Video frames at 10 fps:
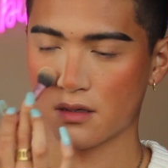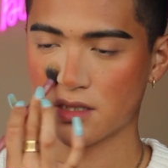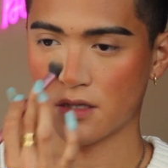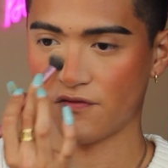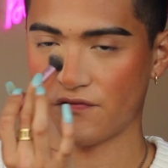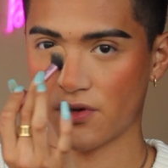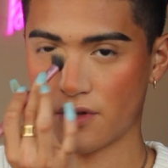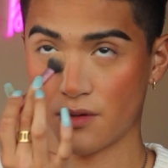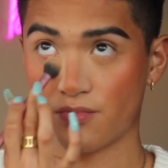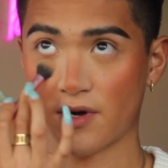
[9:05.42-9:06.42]
to
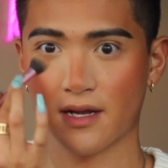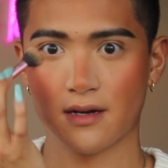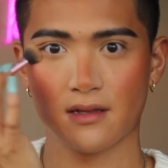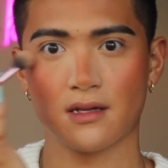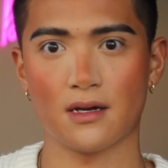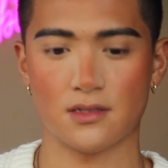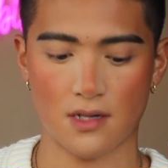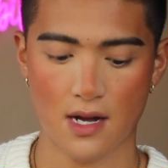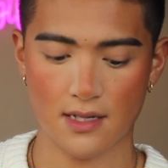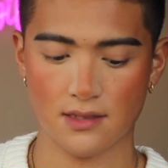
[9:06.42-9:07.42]
further brighten the
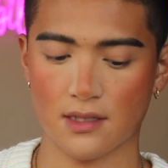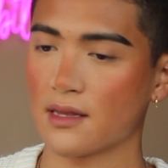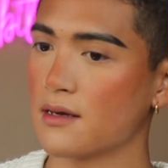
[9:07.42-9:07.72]
under eyes.